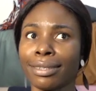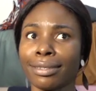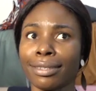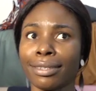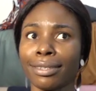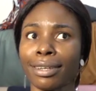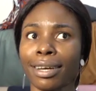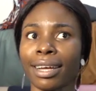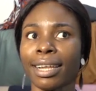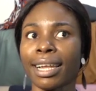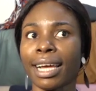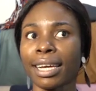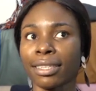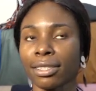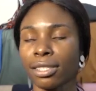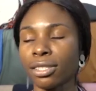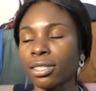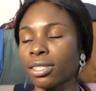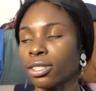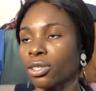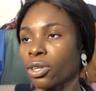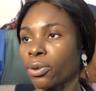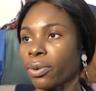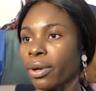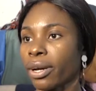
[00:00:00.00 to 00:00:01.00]
you know, I like
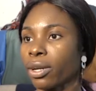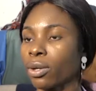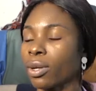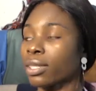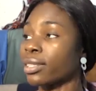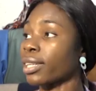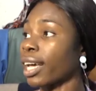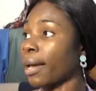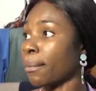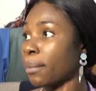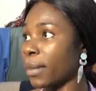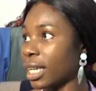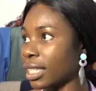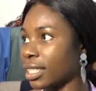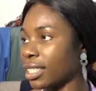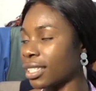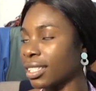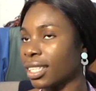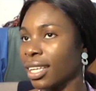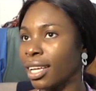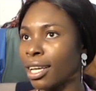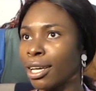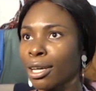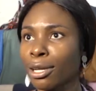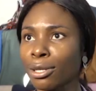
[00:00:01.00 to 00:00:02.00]
this thing you're wearing. So I made
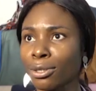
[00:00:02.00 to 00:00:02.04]
it.